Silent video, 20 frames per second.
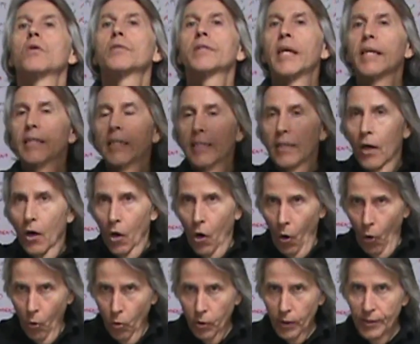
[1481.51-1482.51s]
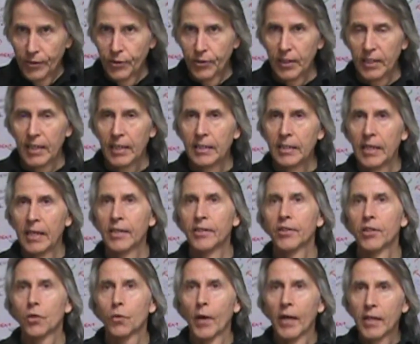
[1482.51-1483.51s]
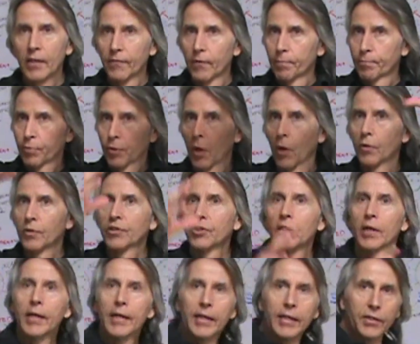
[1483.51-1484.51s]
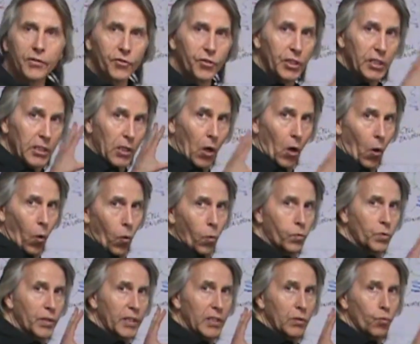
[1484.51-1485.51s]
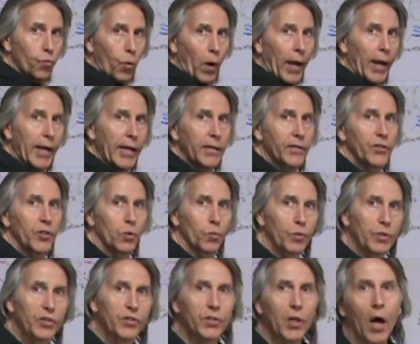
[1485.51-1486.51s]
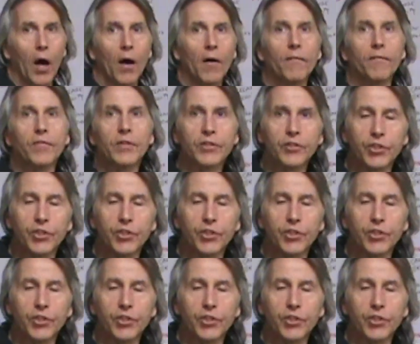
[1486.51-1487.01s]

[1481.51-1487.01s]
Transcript: taking a holistic and integrative approach is the only way to resolve the